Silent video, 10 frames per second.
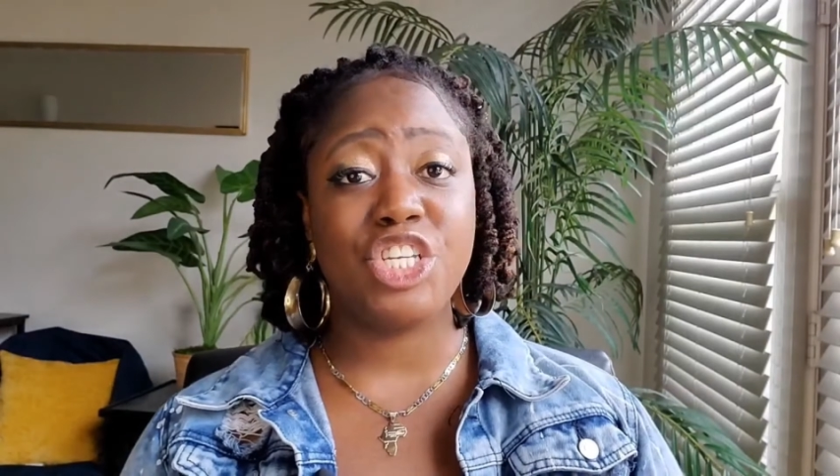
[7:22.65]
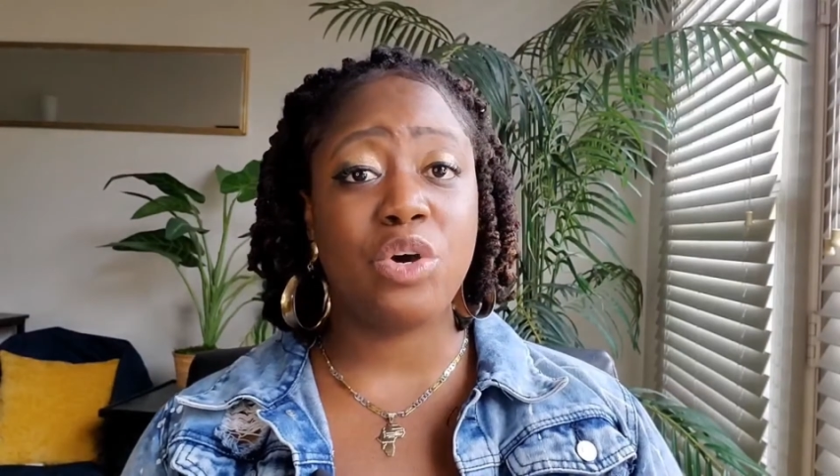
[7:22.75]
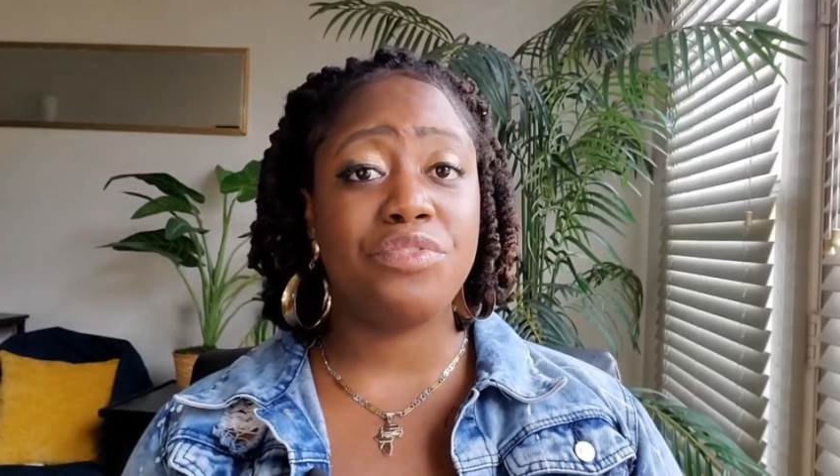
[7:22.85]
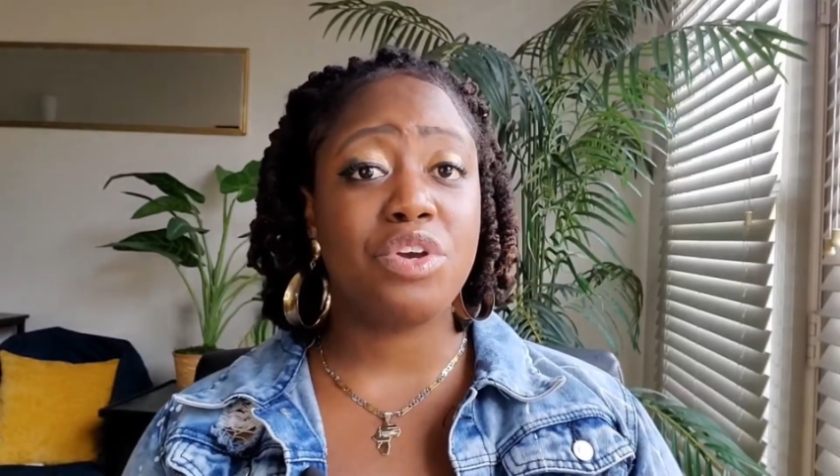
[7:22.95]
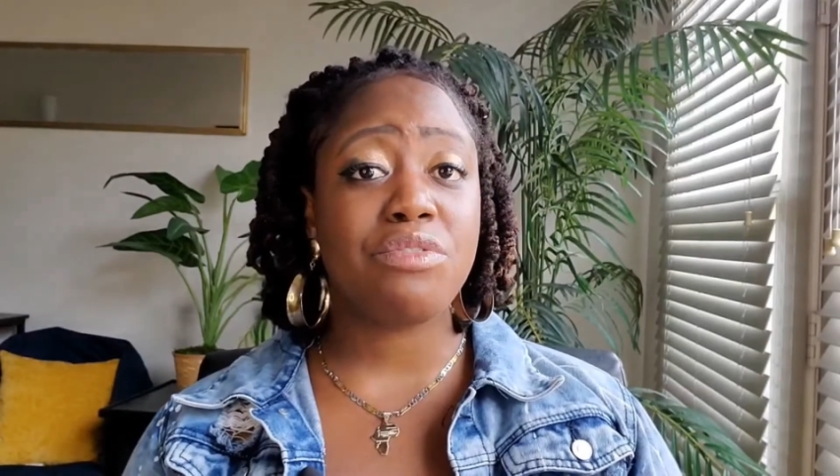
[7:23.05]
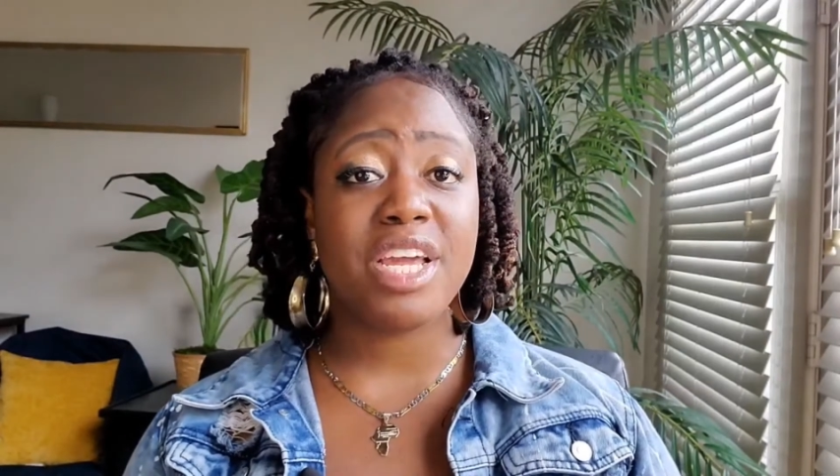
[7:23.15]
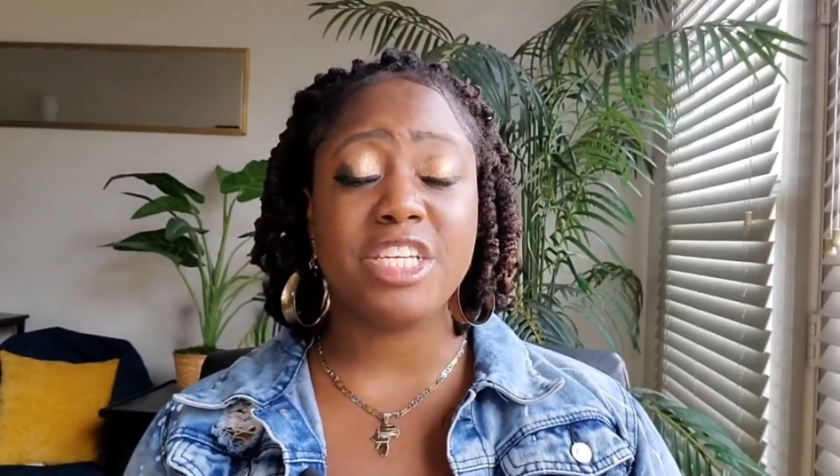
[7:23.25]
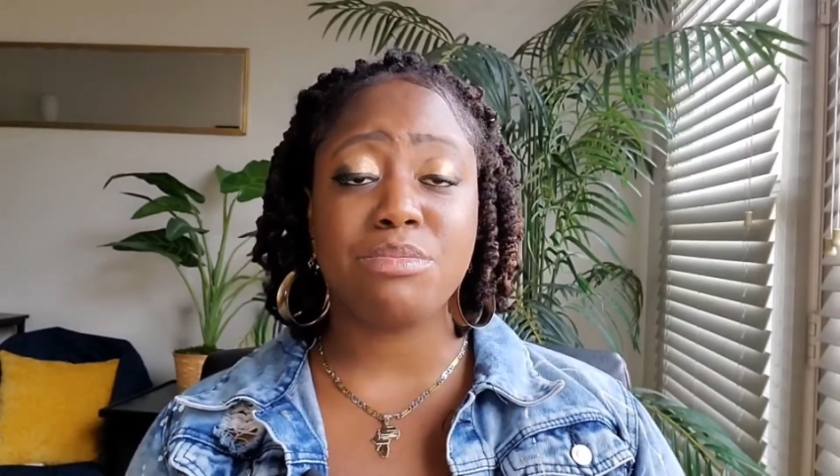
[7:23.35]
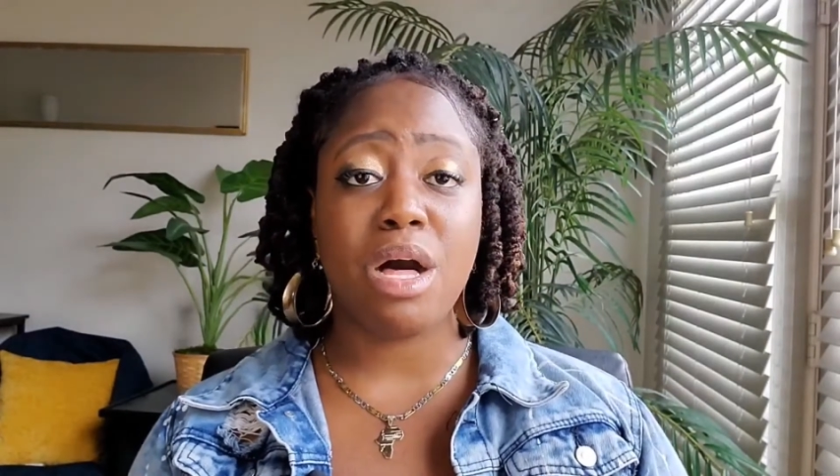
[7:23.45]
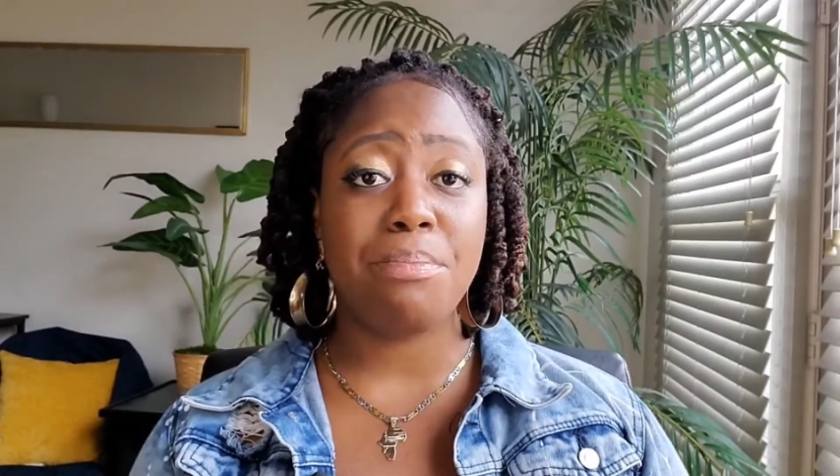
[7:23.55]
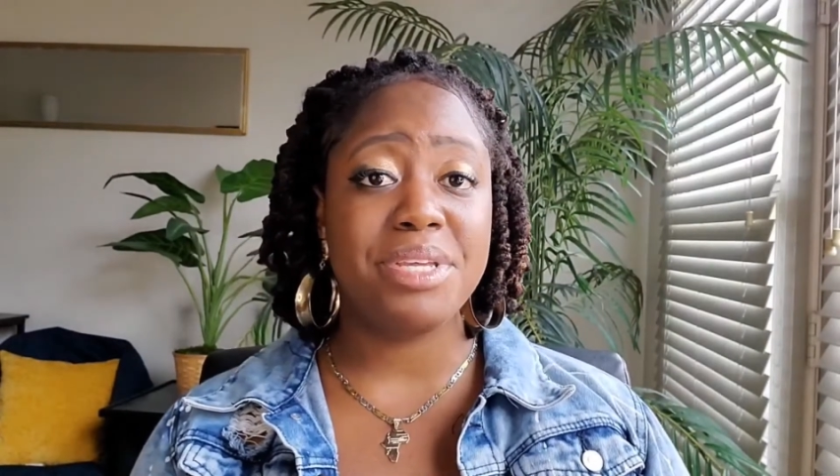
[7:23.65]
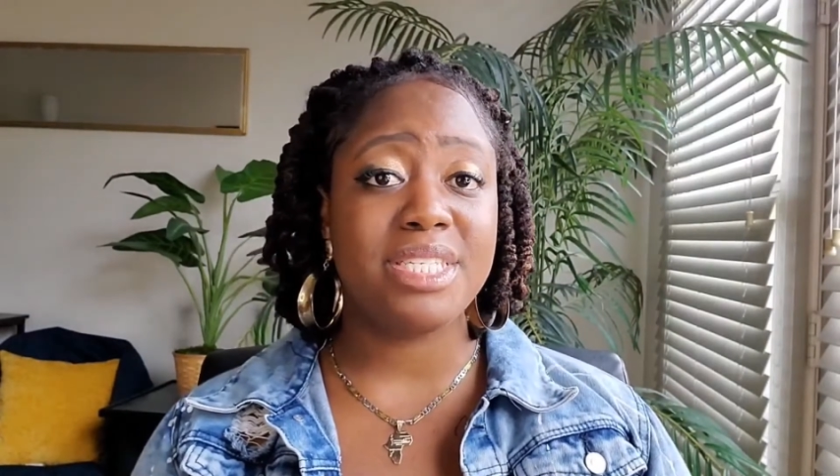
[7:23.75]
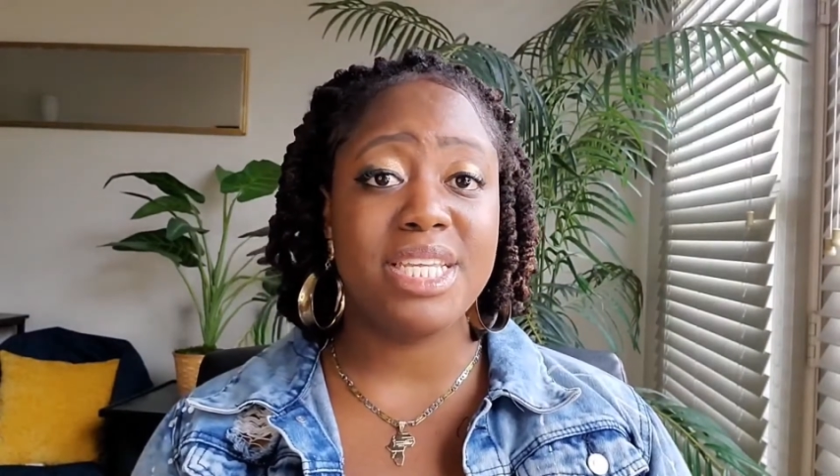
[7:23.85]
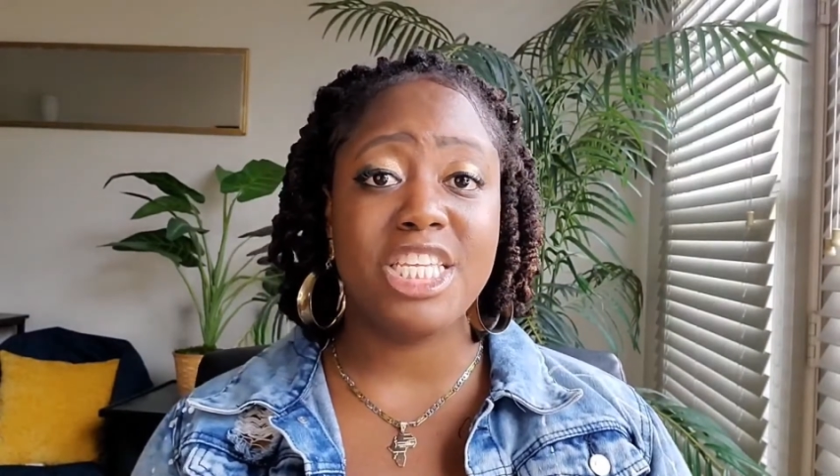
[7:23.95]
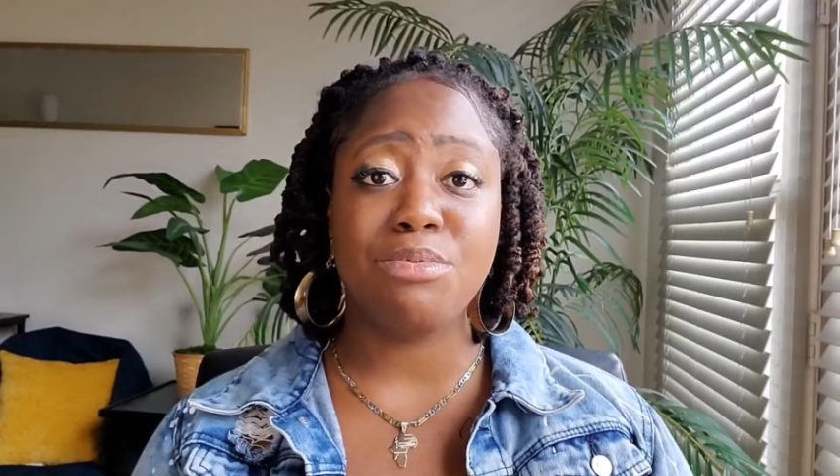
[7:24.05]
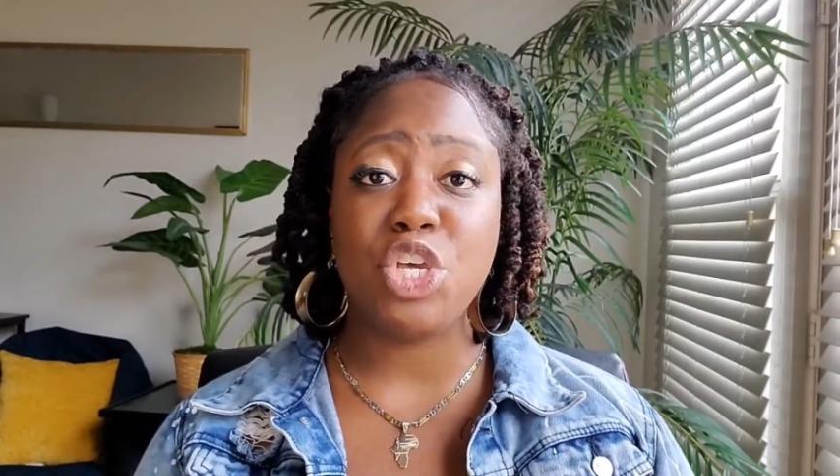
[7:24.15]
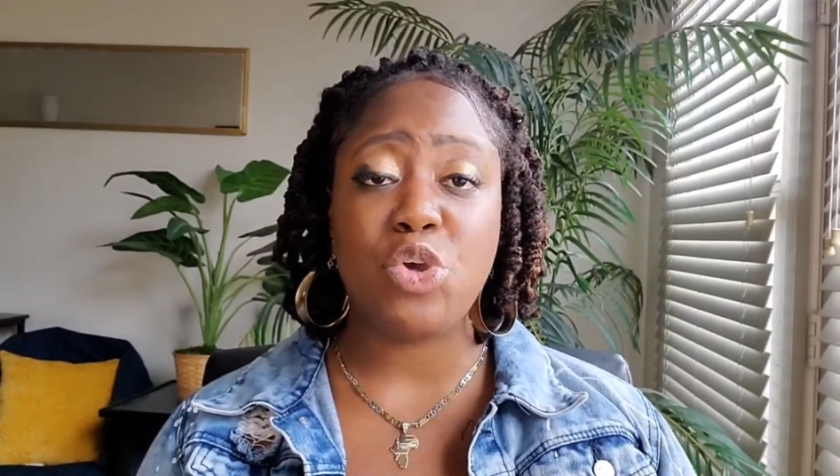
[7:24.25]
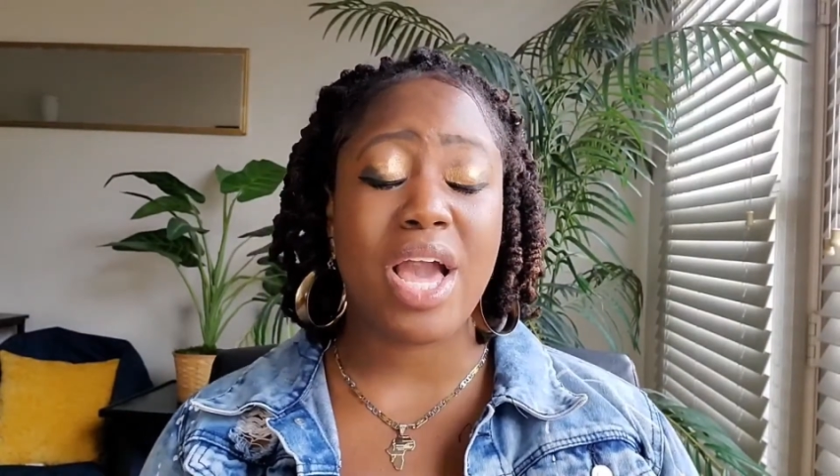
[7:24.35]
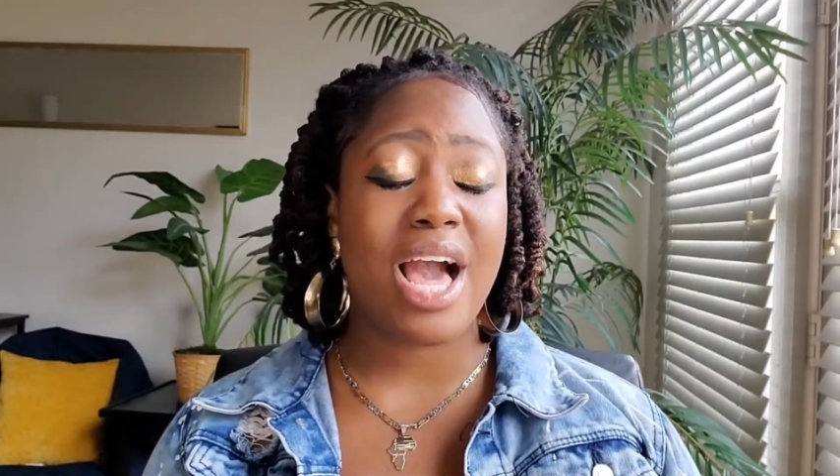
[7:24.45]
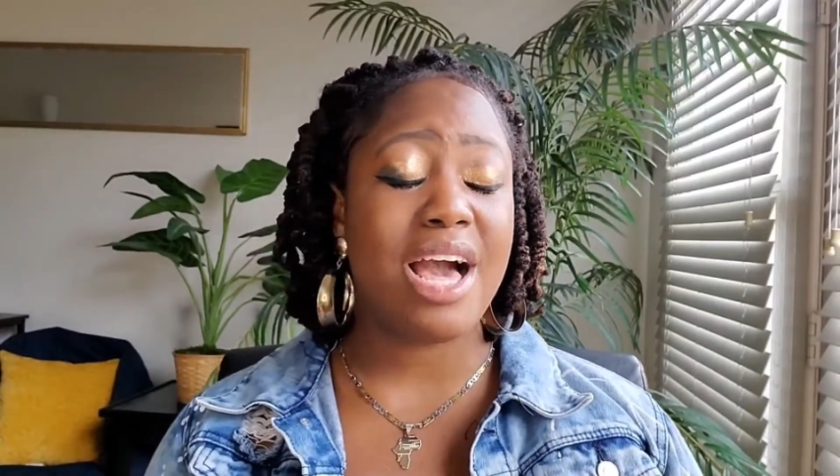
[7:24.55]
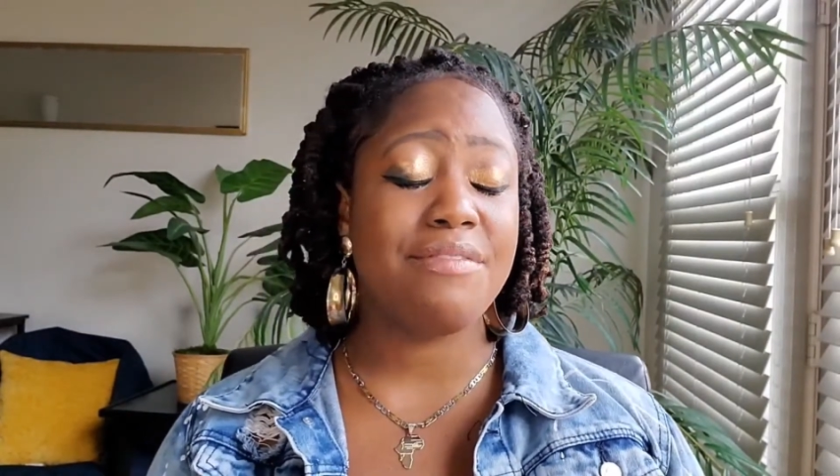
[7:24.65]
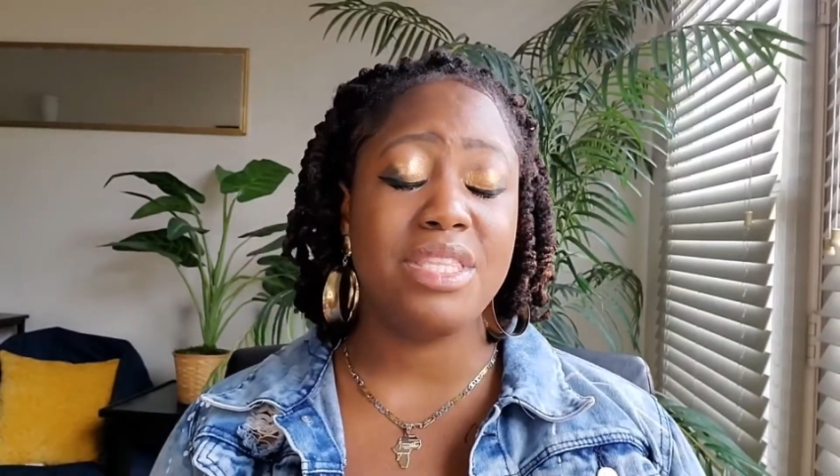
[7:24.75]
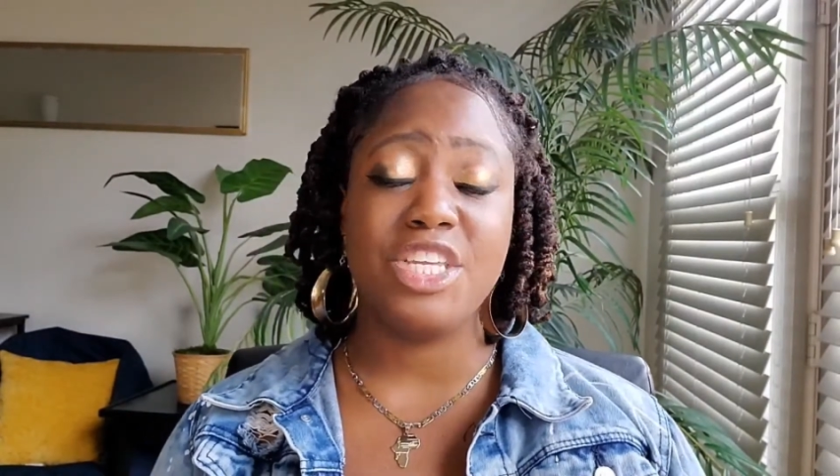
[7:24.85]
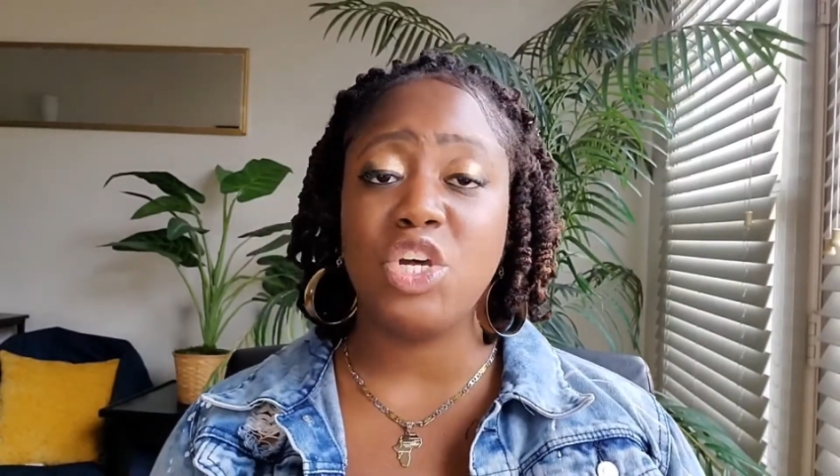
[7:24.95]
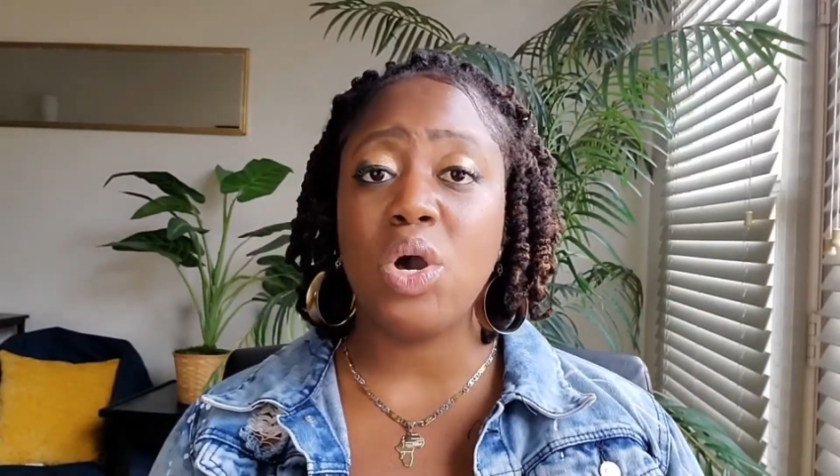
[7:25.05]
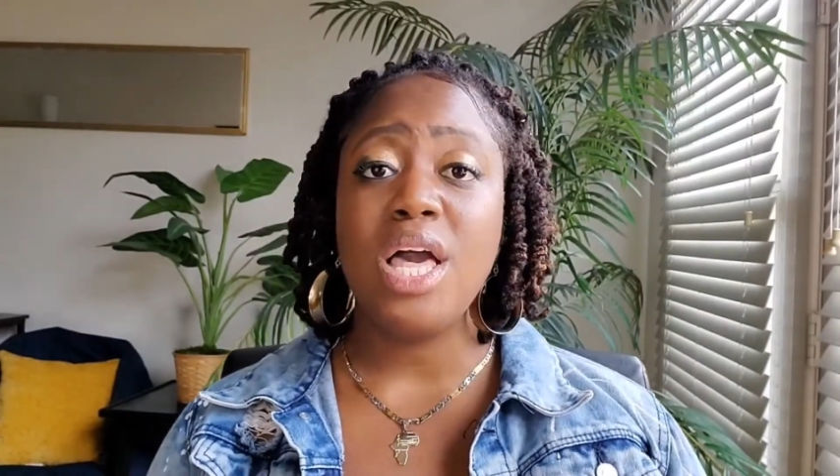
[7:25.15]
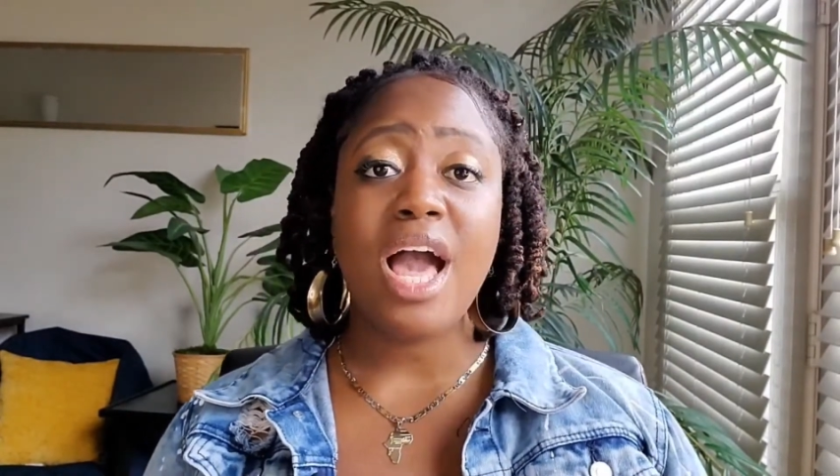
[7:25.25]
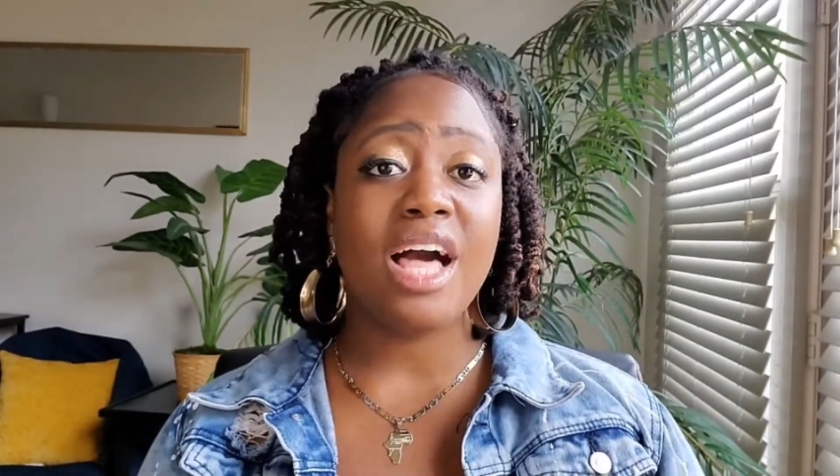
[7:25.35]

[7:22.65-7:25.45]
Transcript: You know, if you're running a small business, but you have, you know,